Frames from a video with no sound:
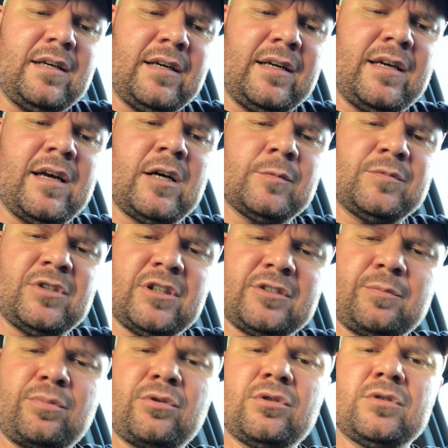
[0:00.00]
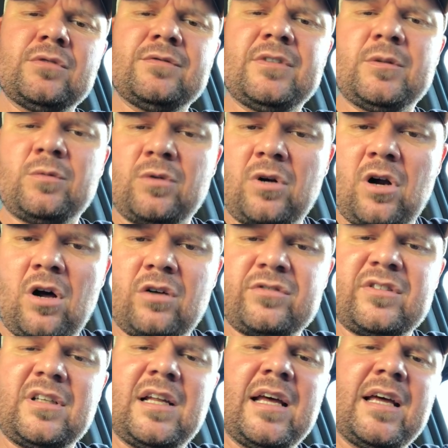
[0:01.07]
he helped us prove that we're all
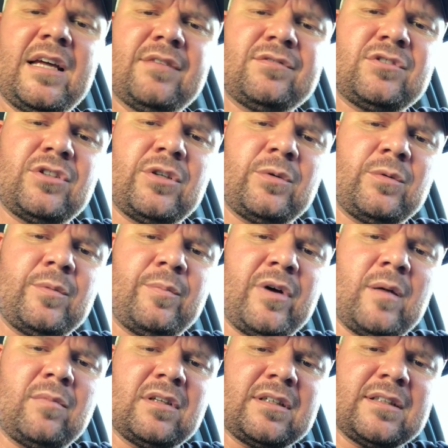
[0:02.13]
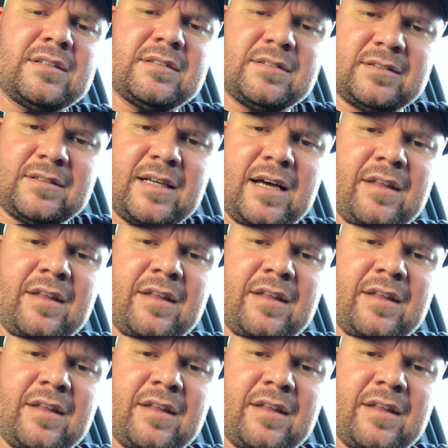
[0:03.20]
slaves to the Republicans and